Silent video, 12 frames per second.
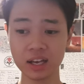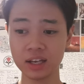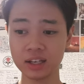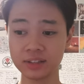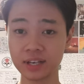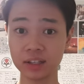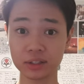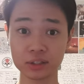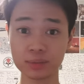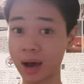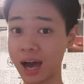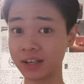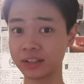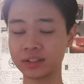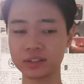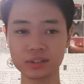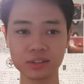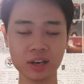selling
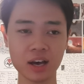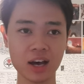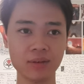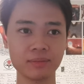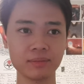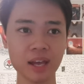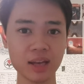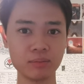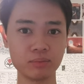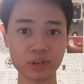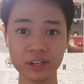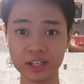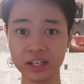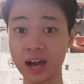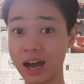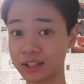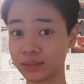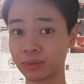spiders um, and breeding
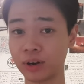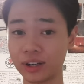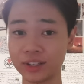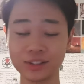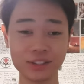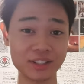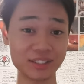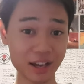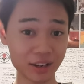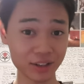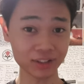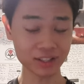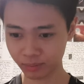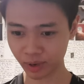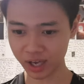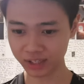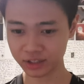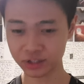isopods to sell.
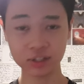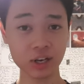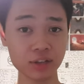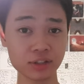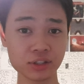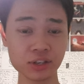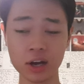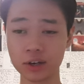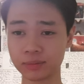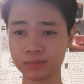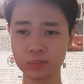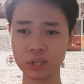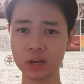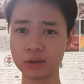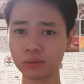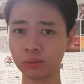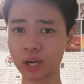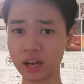But it just goes to show, you
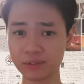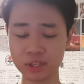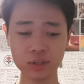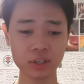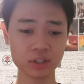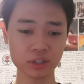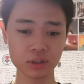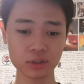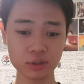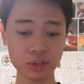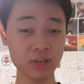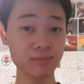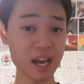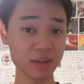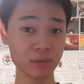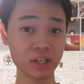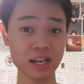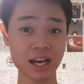know, whatever you can do, you can make
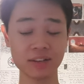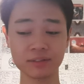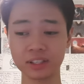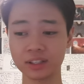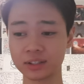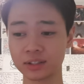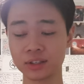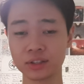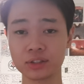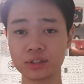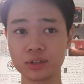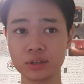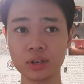money out of it as long as you